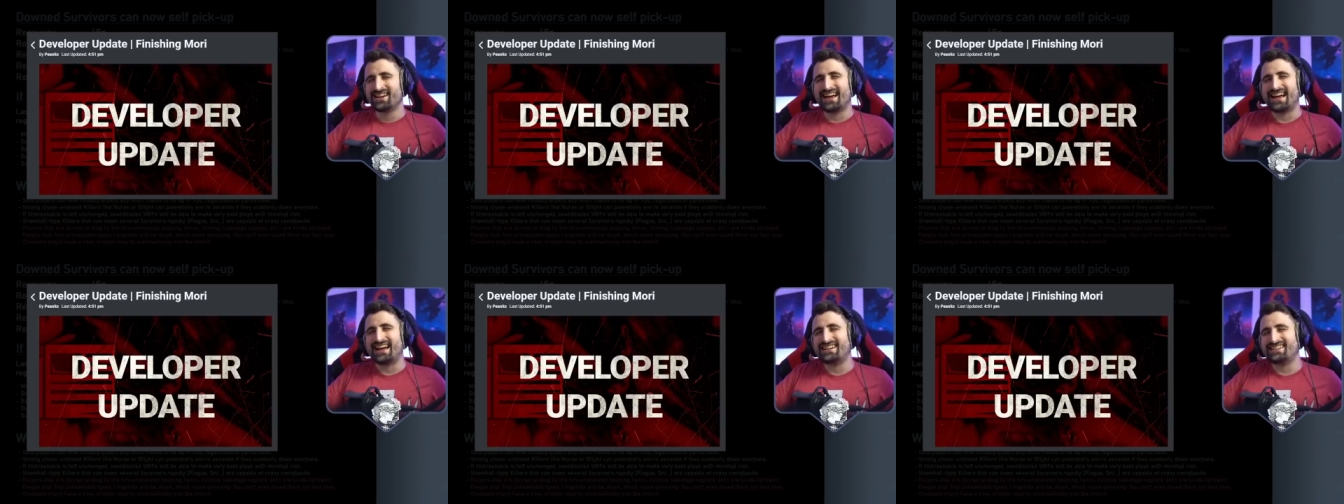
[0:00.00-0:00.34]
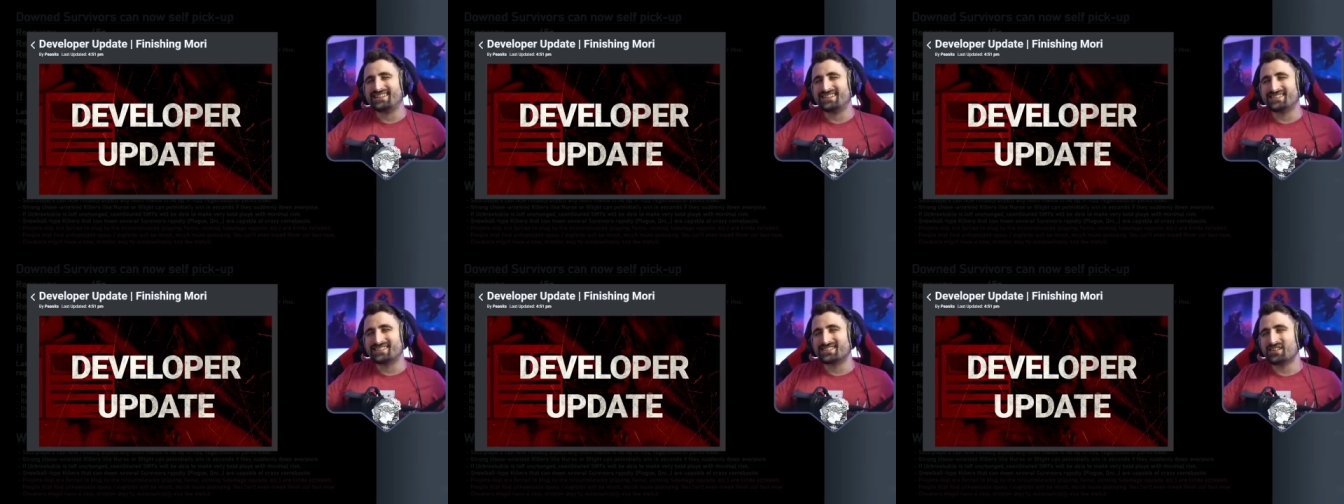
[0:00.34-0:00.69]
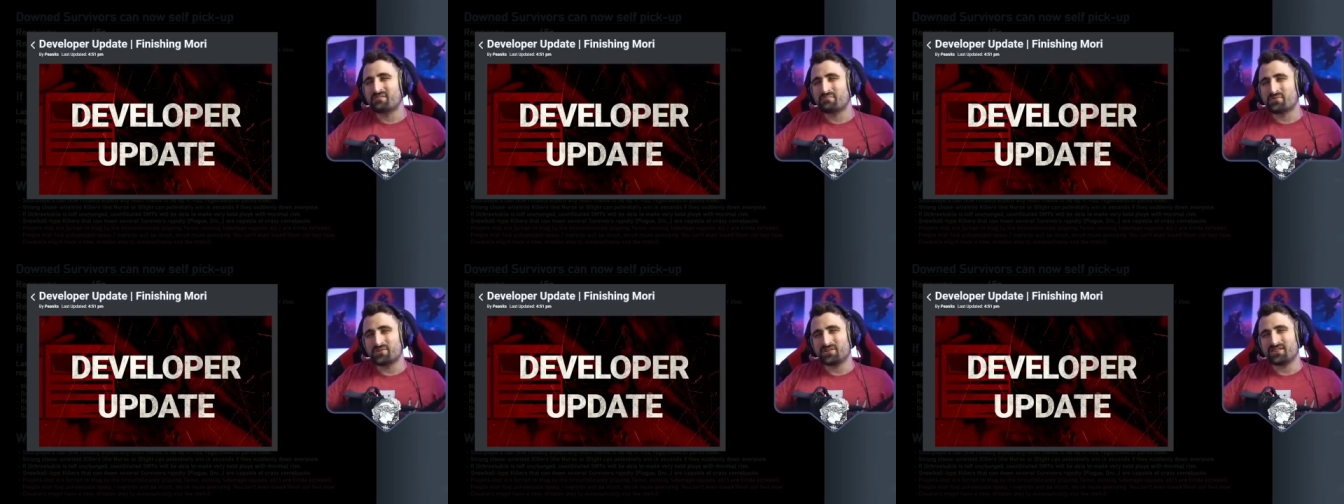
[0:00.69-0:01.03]
And in
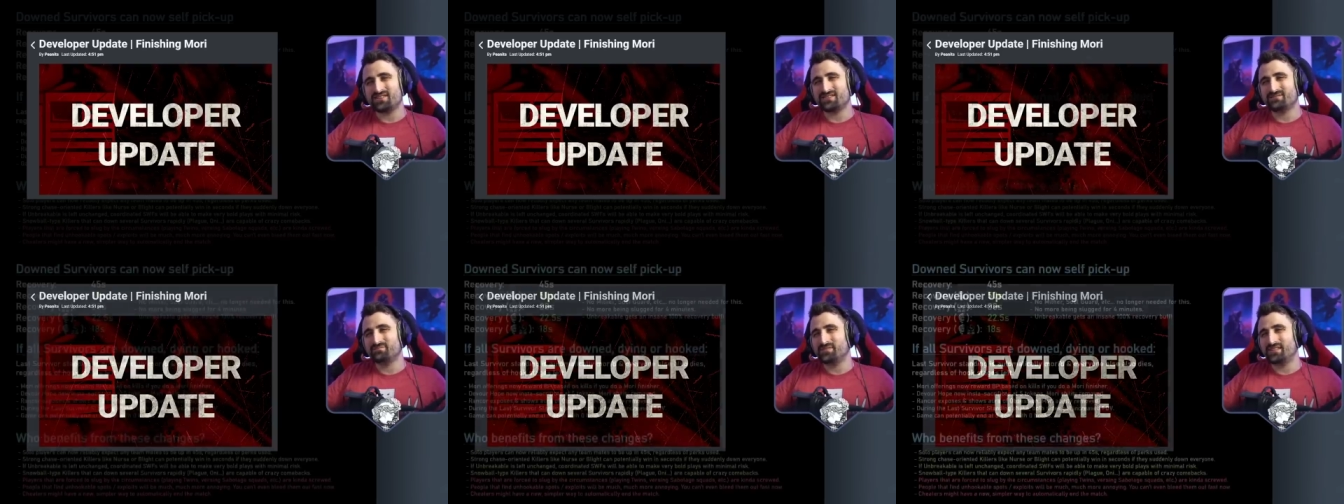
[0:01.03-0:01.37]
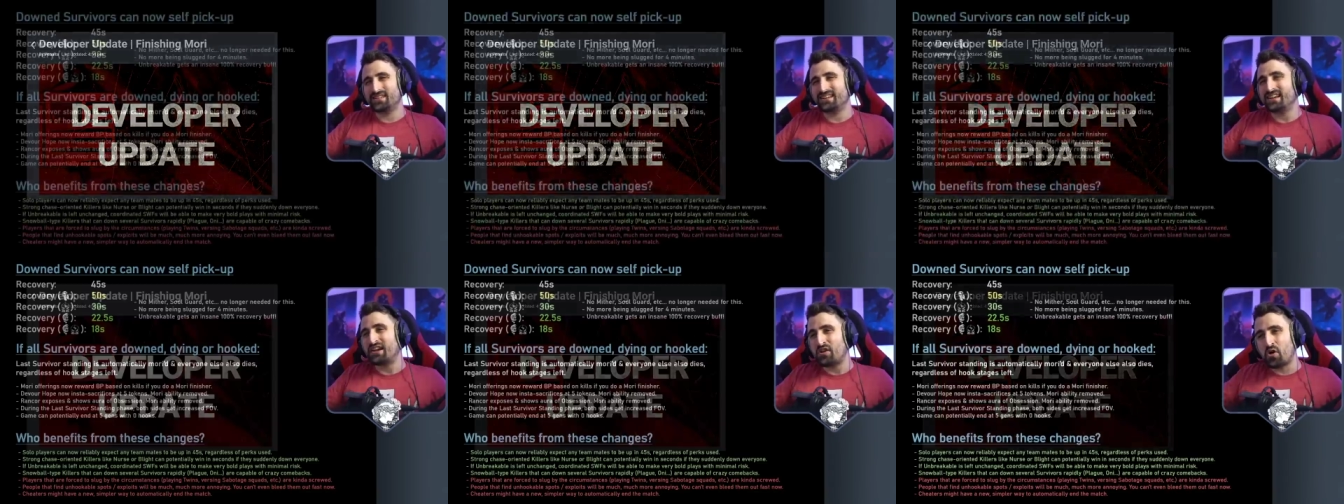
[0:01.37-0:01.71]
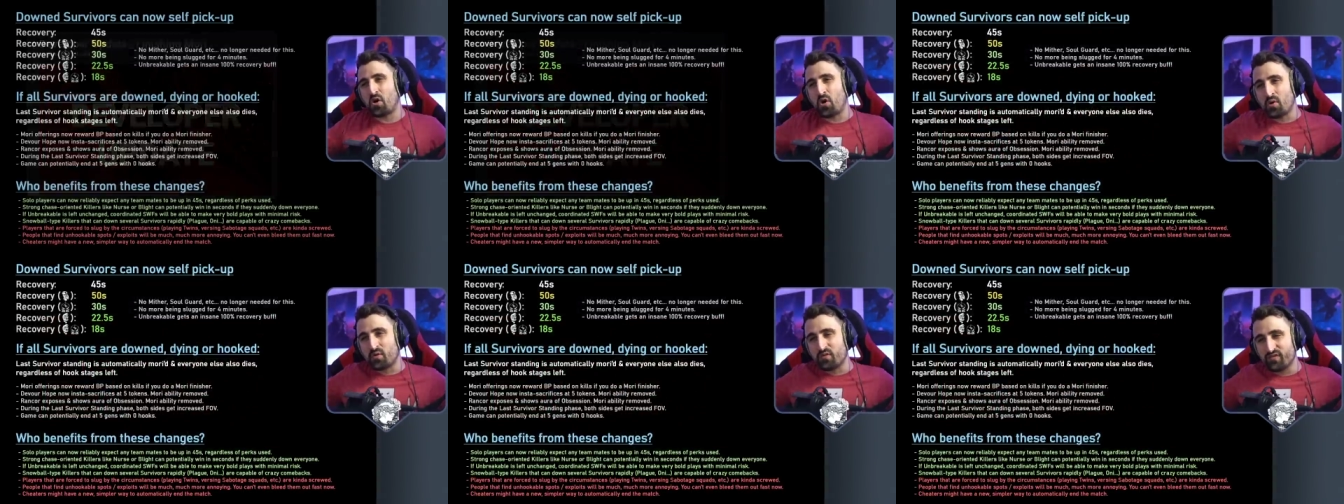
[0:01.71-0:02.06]
summary, it can
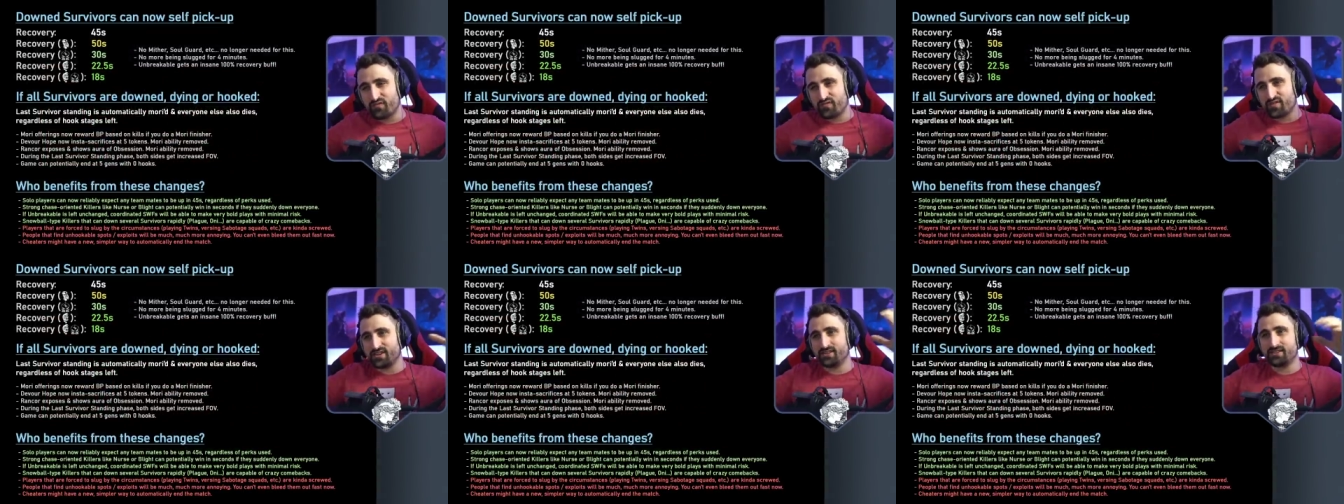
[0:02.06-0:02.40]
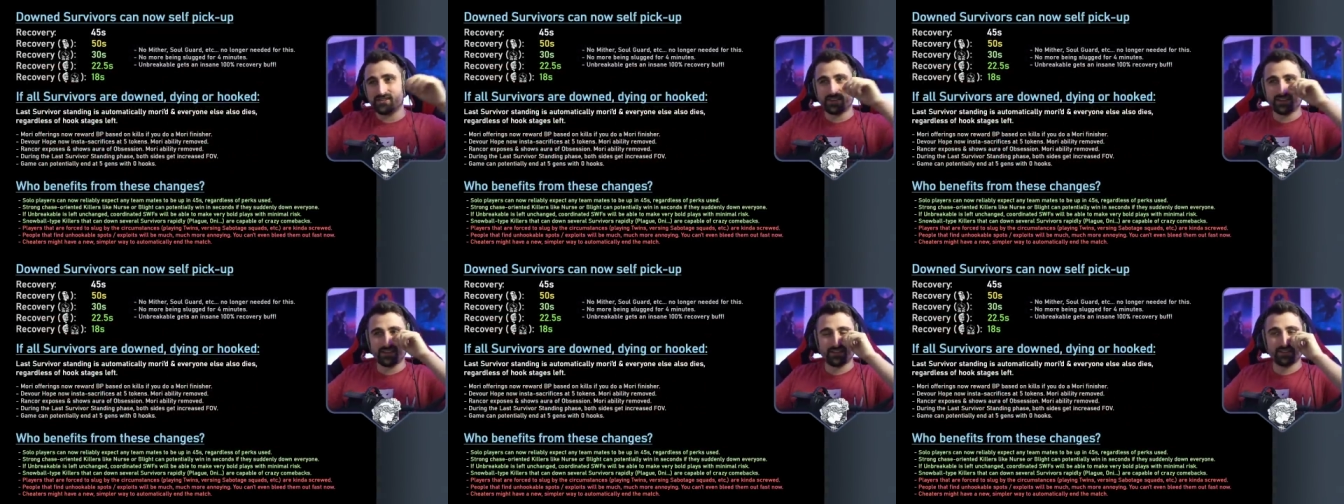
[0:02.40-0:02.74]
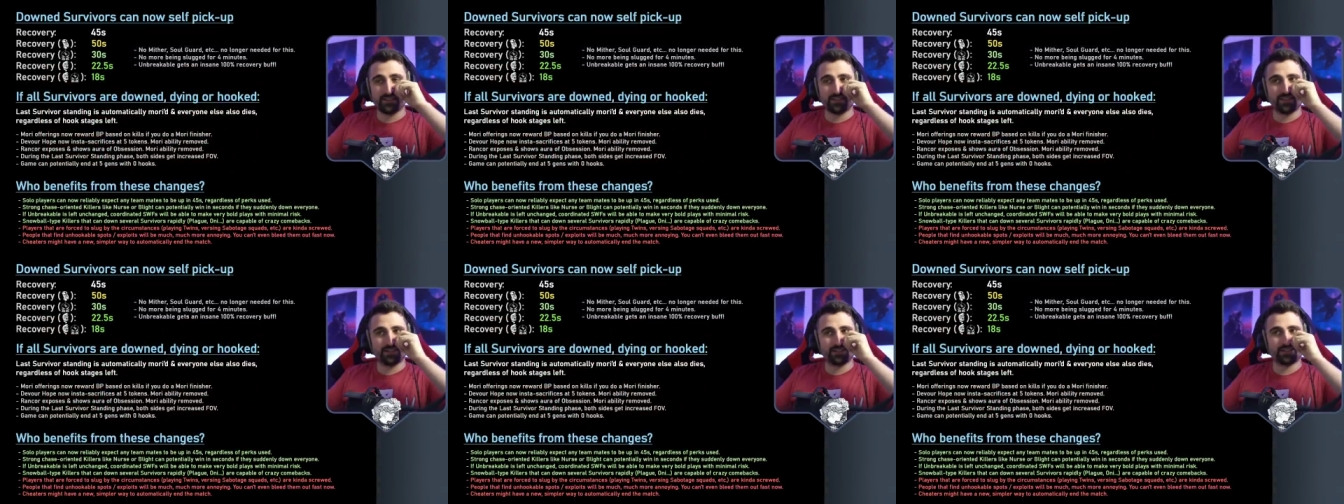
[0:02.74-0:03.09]
all fit
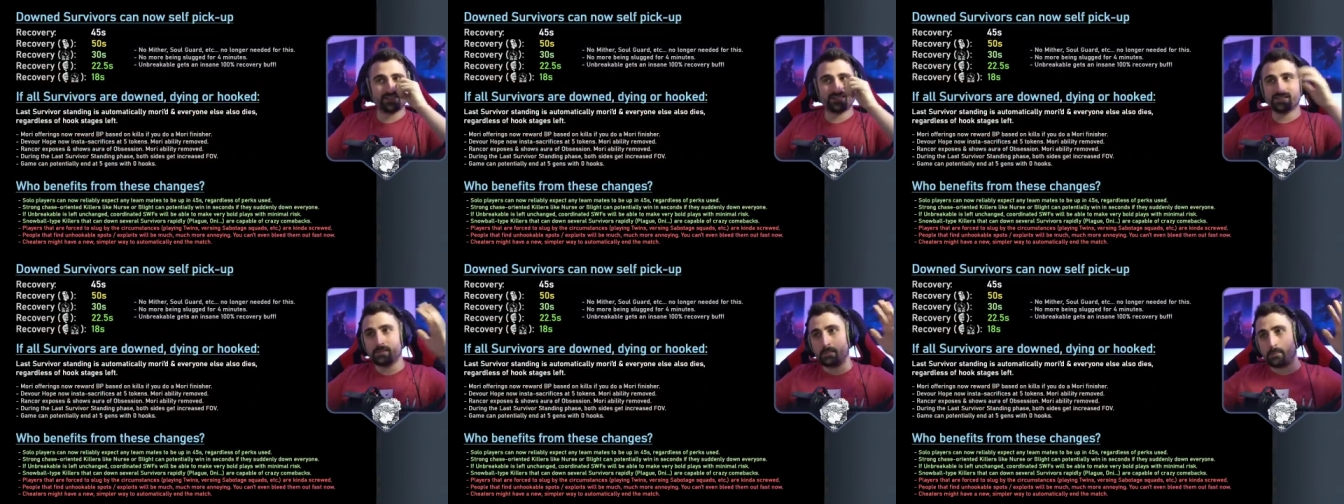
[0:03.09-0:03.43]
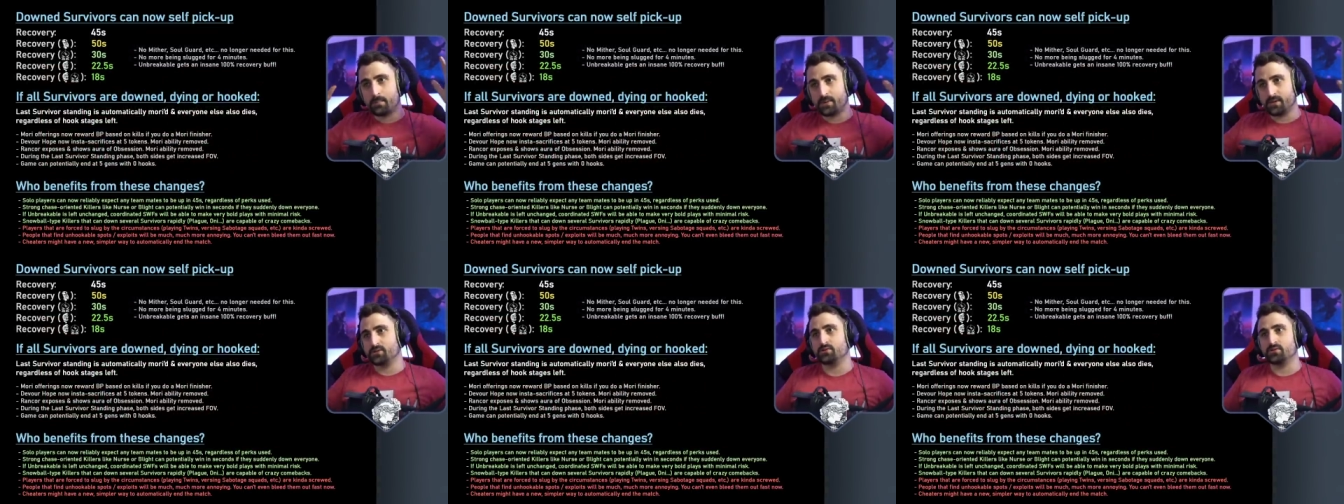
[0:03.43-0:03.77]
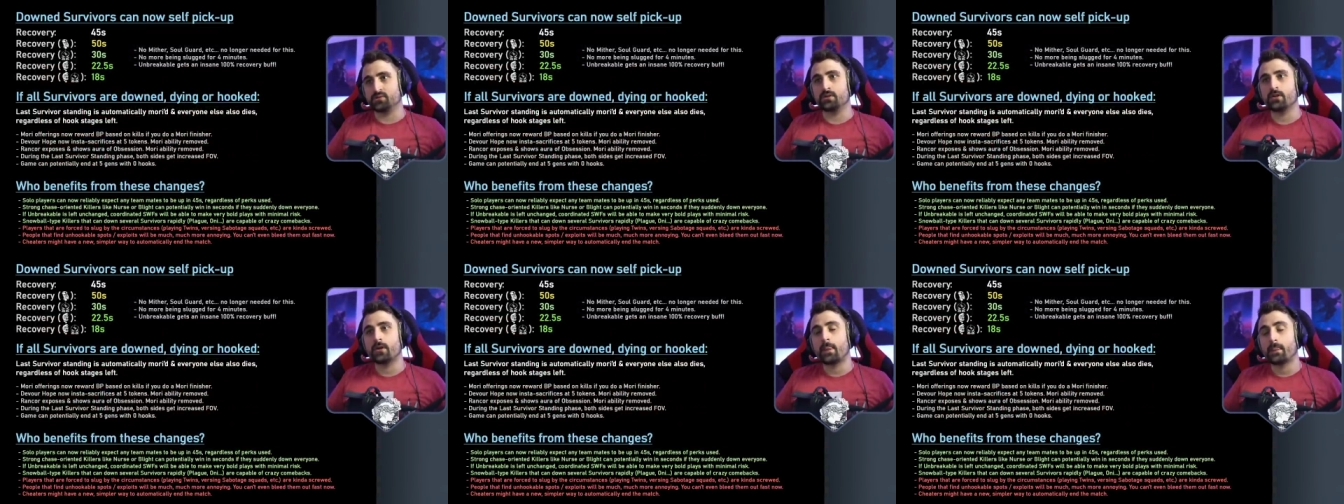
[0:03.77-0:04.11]
in this
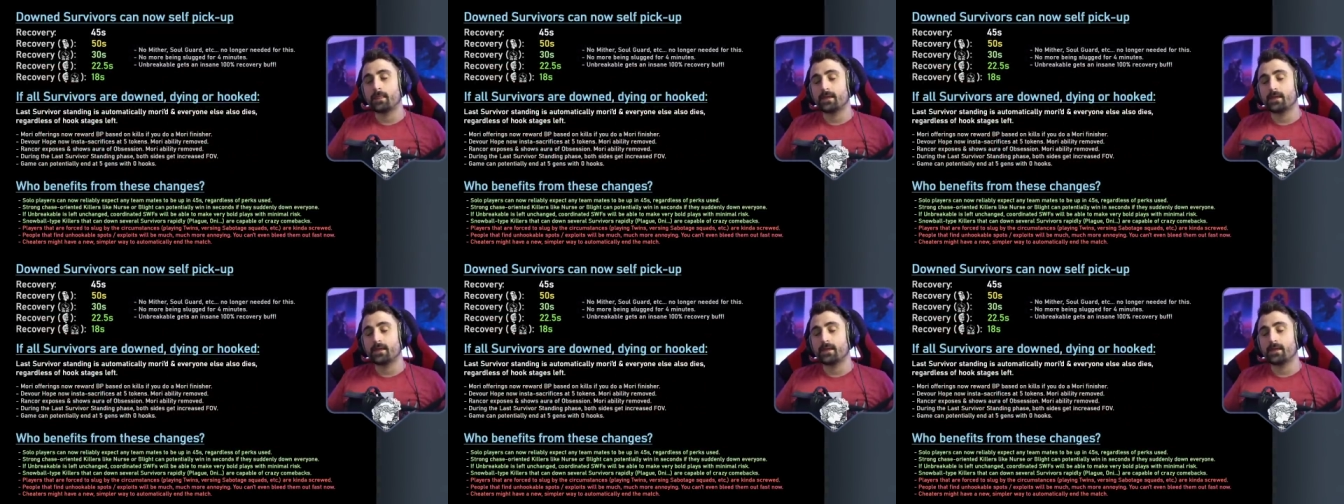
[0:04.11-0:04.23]
picture.